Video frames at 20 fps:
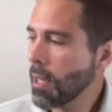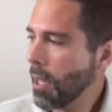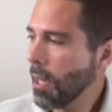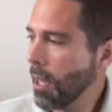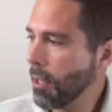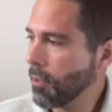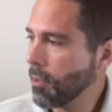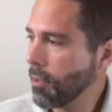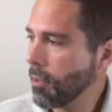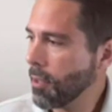
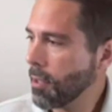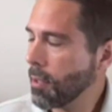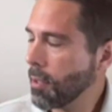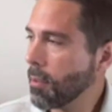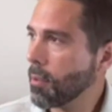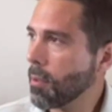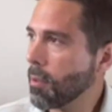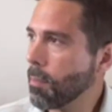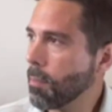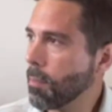And
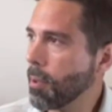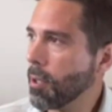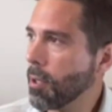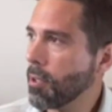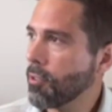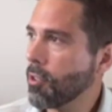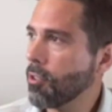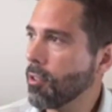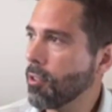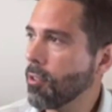the
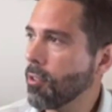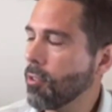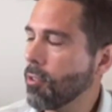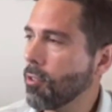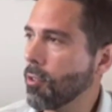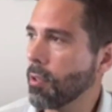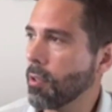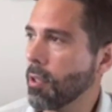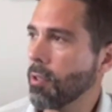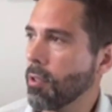
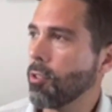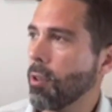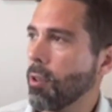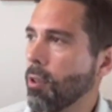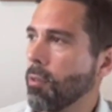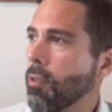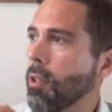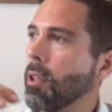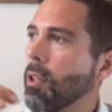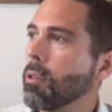politicians or
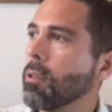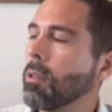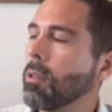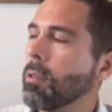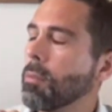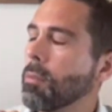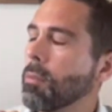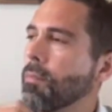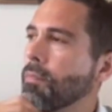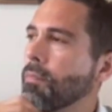the
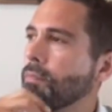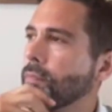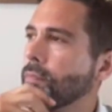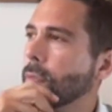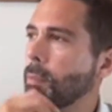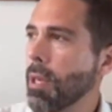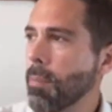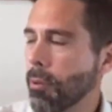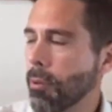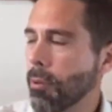local
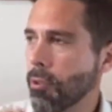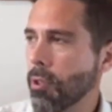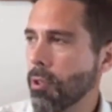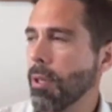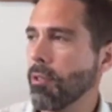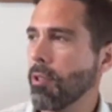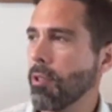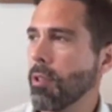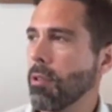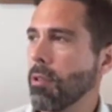People's
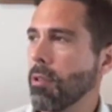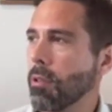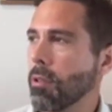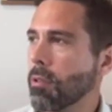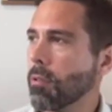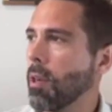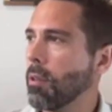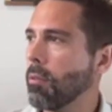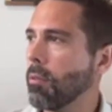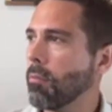Committee who
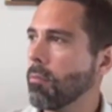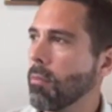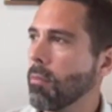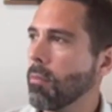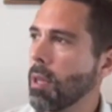grant,